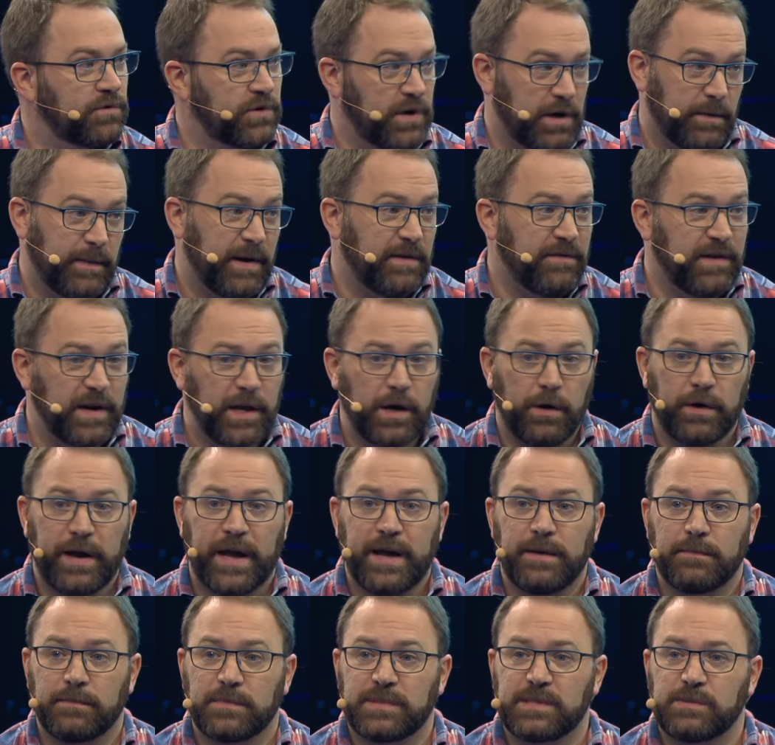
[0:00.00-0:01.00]
trying to make video
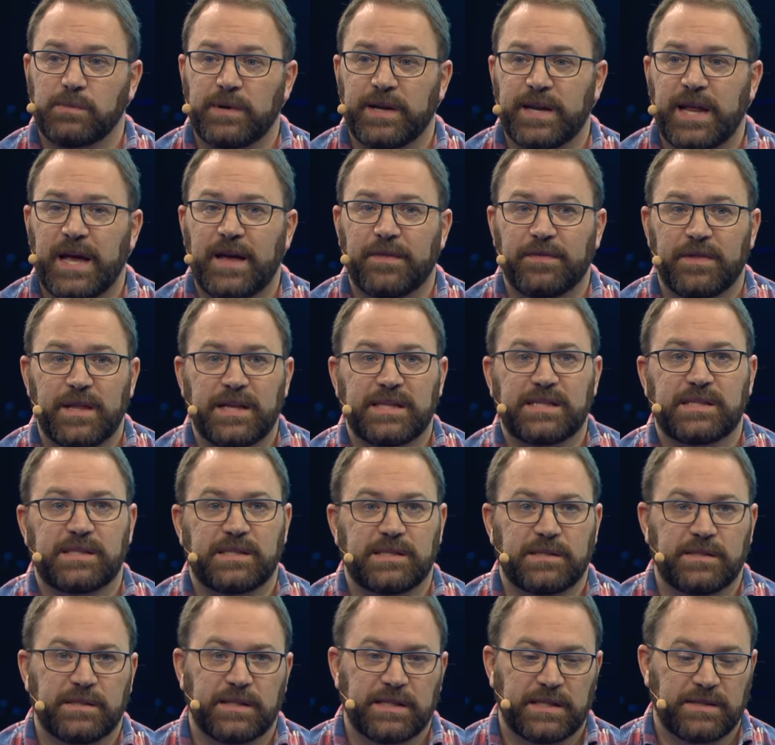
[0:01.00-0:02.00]
games. We had had this
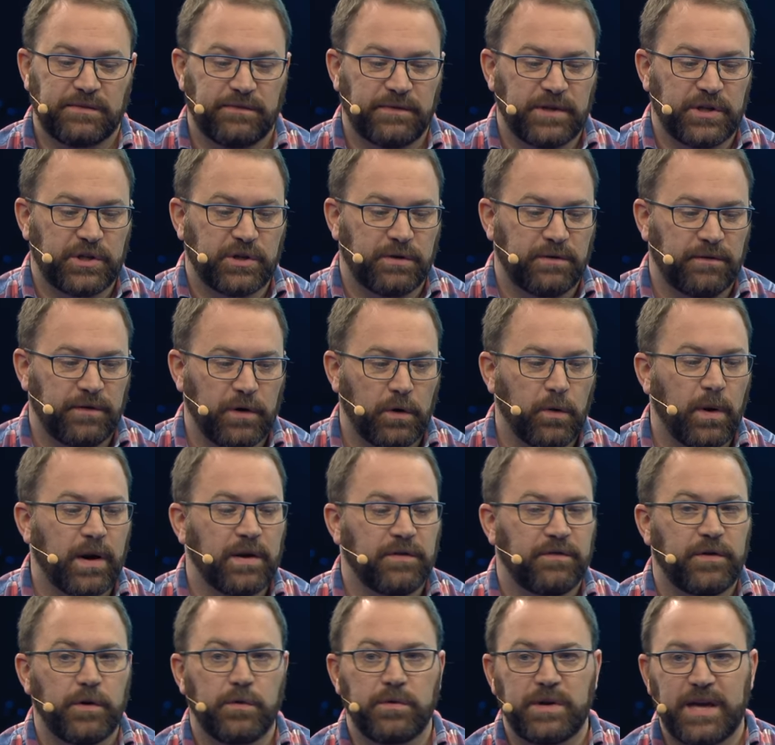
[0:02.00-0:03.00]
this vision for quite a
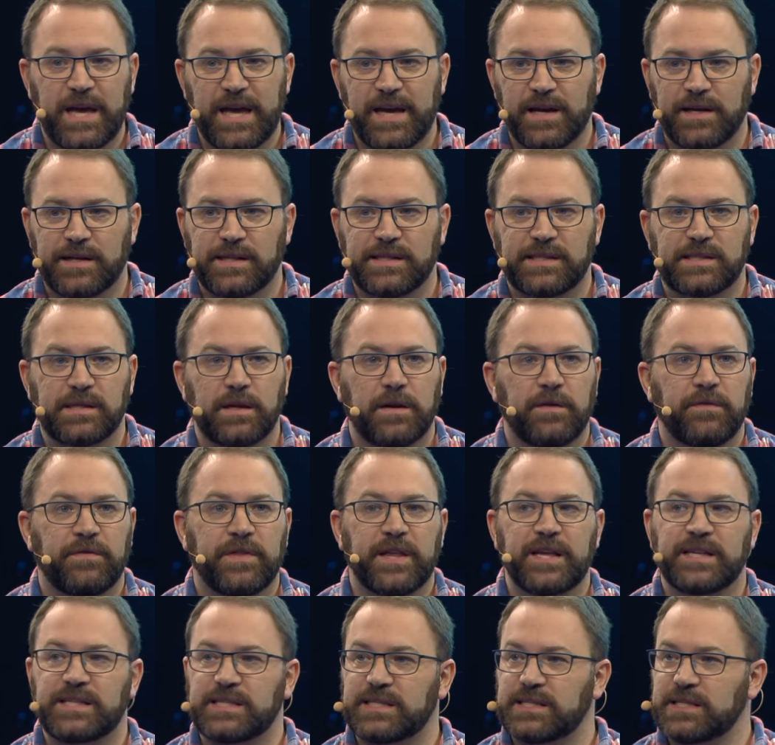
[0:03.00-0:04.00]
few years of
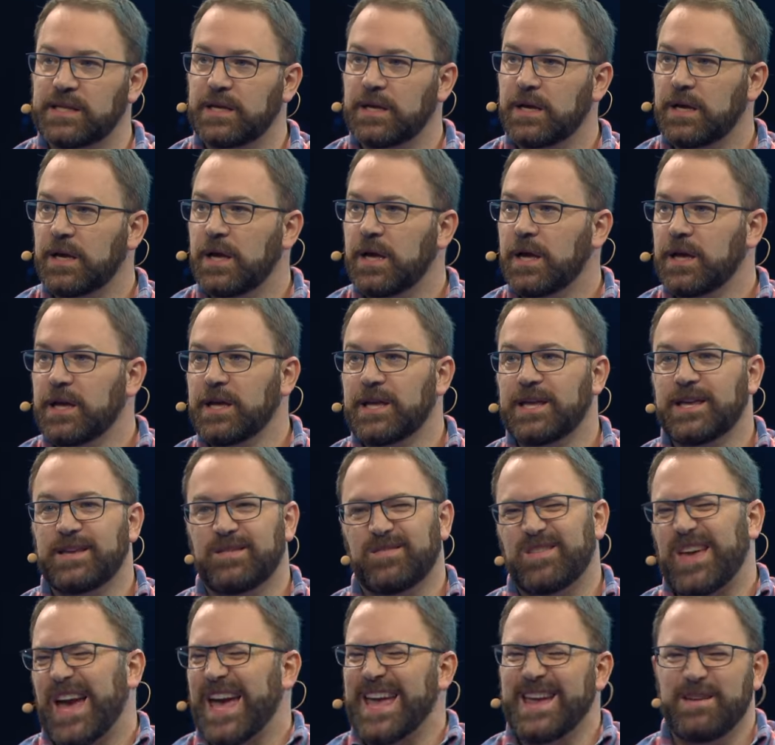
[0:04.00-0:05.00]
this
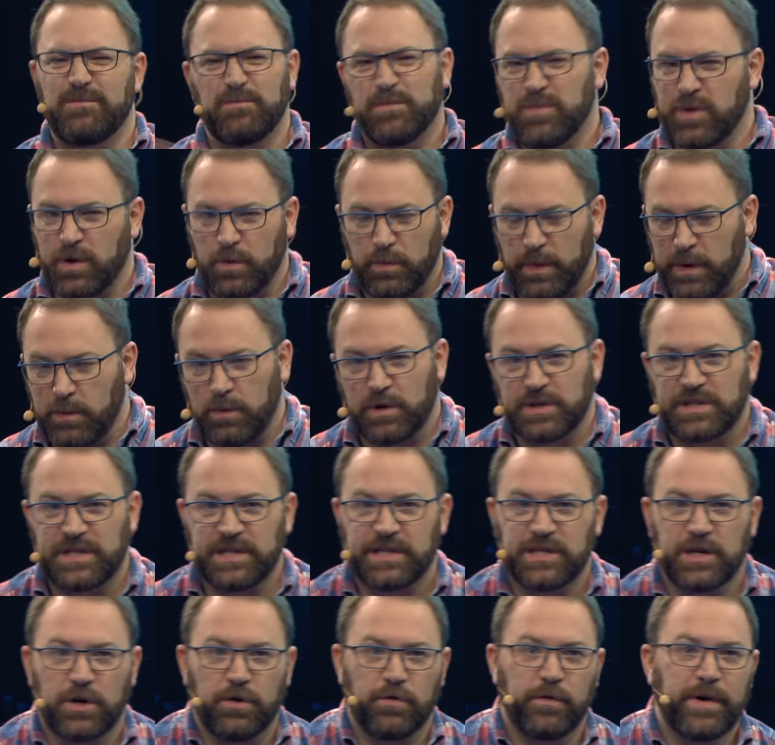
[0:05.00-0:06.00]
game that we wanted
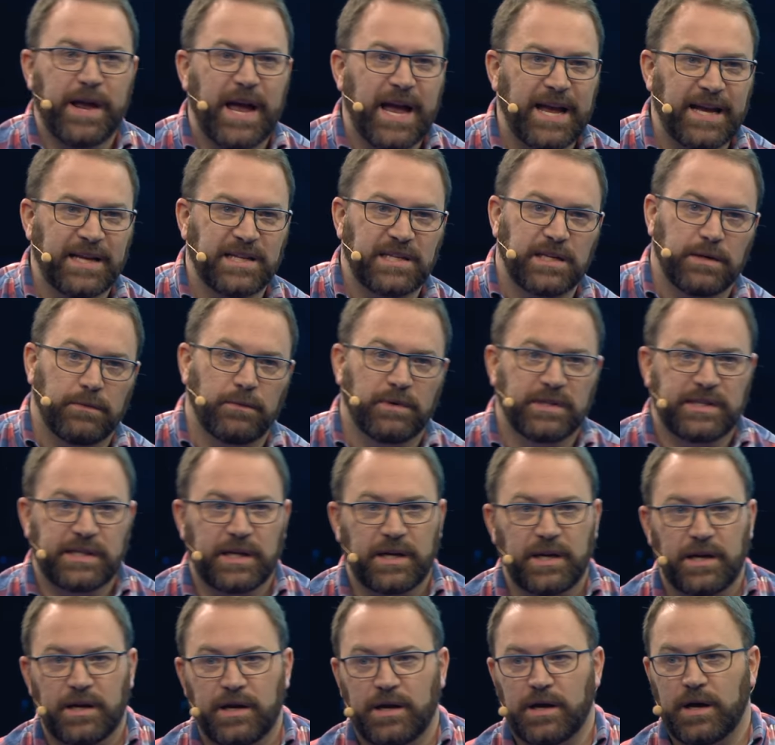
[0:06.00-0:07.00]
to create. It was
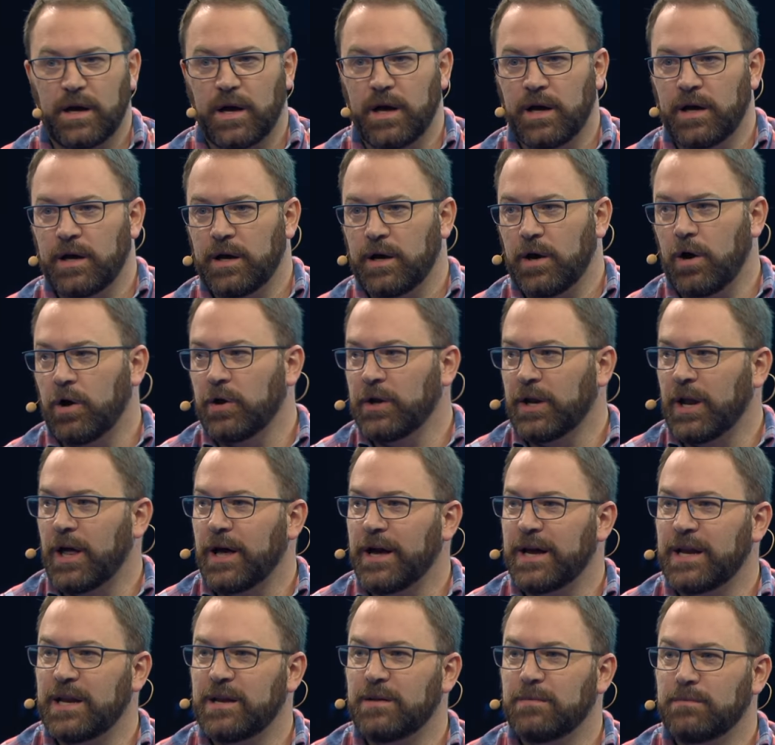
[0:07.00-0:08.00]
a,
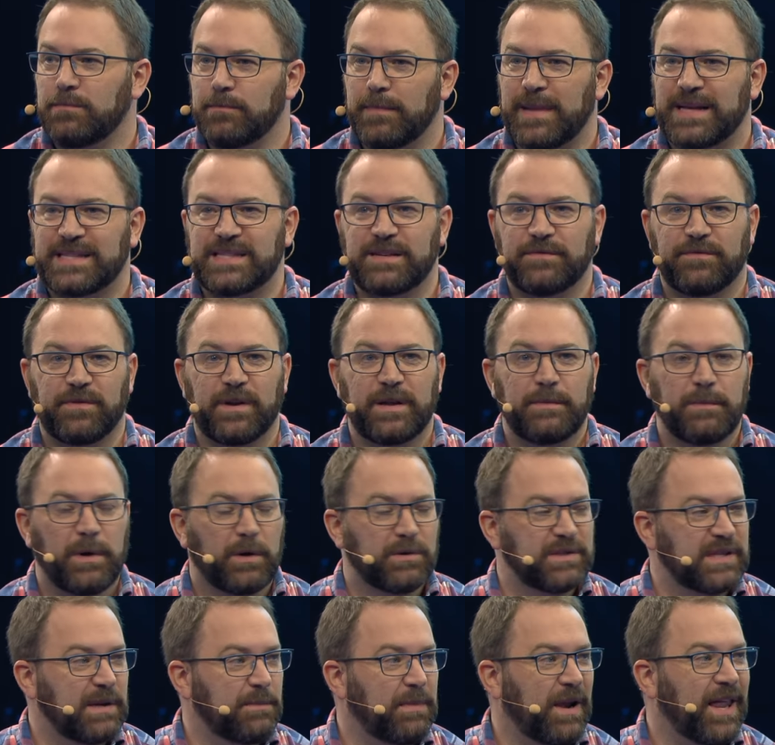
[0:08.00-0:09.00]
online, massively
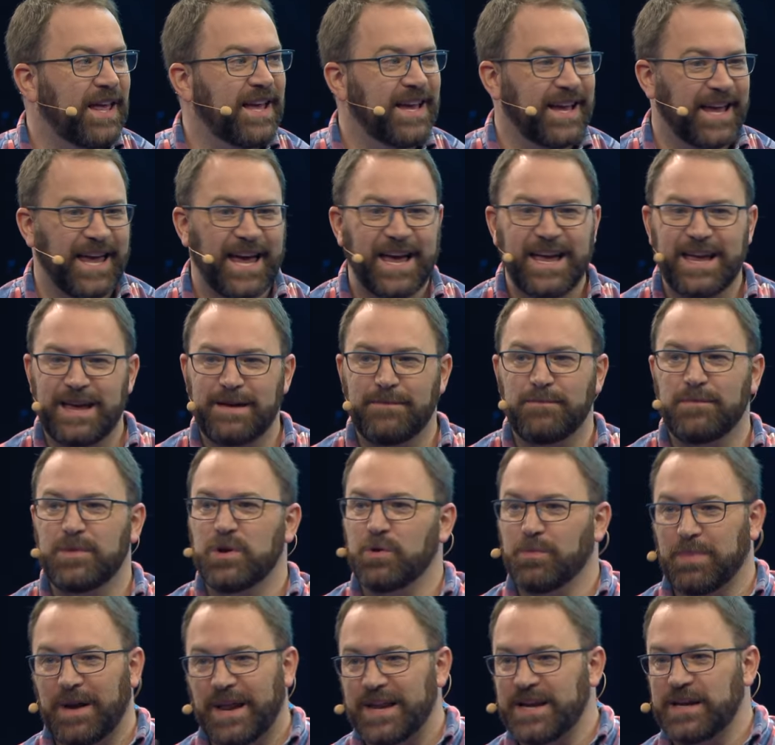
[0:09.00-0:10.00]
multiplayer game. You
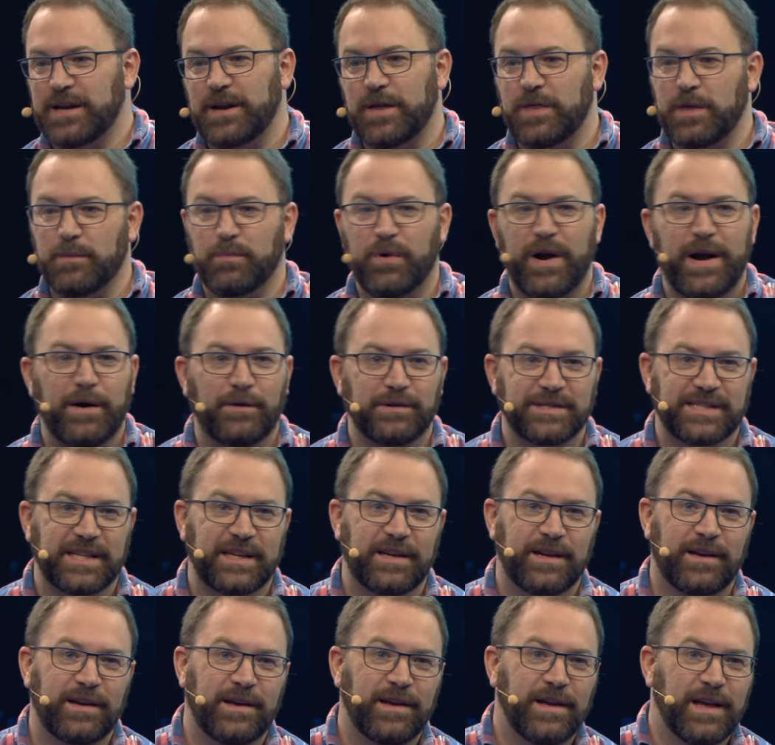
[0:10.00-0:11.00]
played it in the
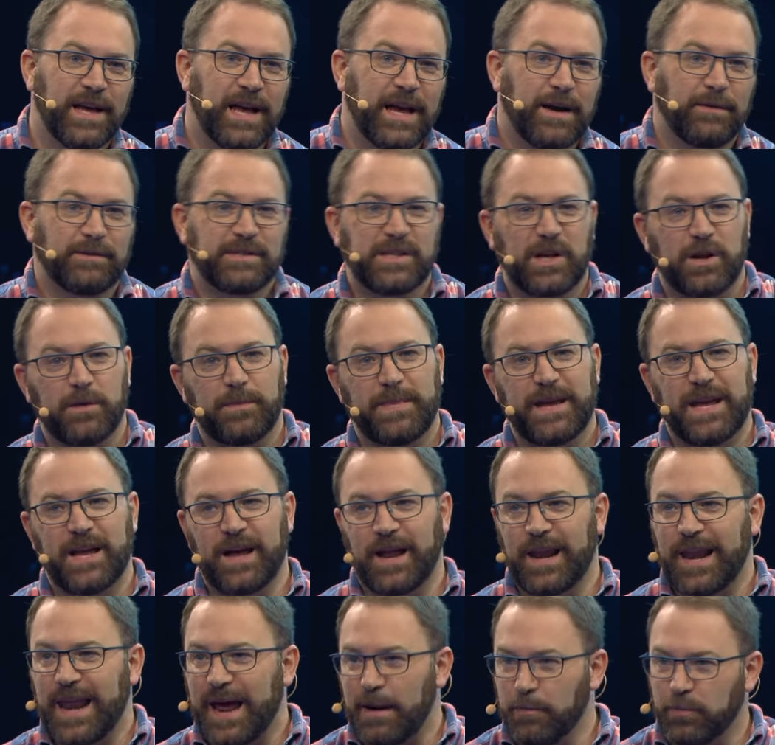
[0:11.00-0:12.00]
browser. It was going to be
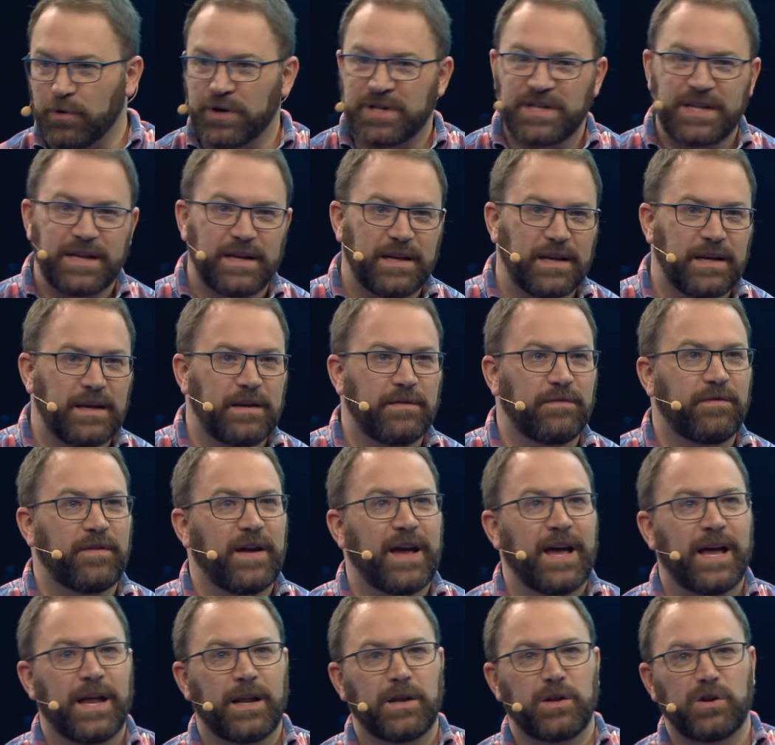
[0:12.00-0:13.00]
collaborative
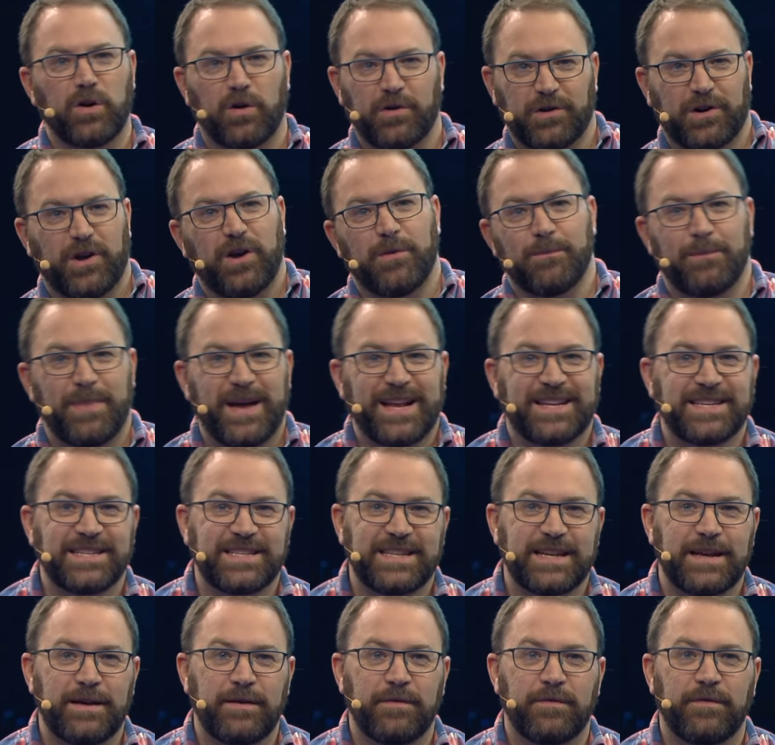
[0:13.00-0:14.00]
and
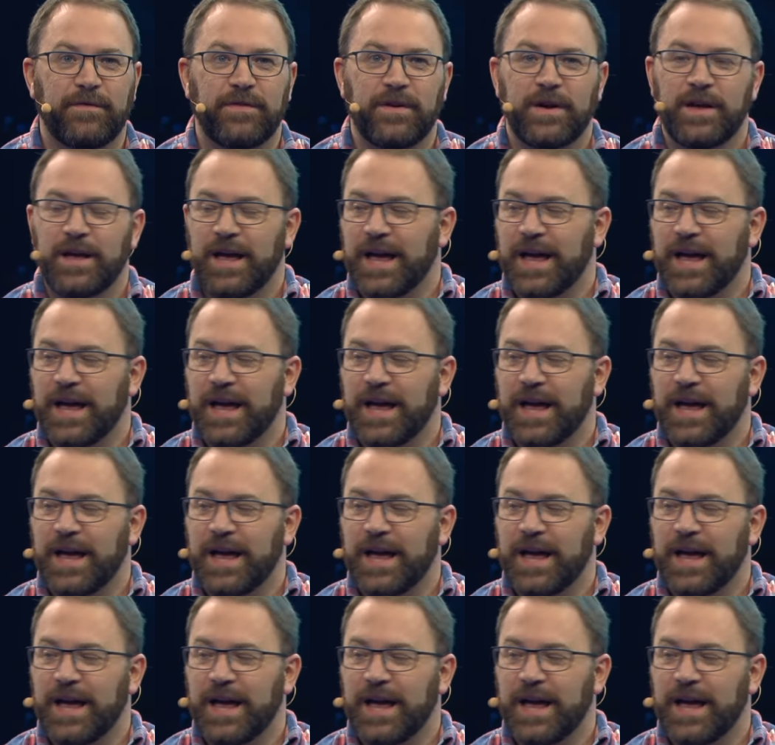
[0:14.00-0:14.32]
non-competitive.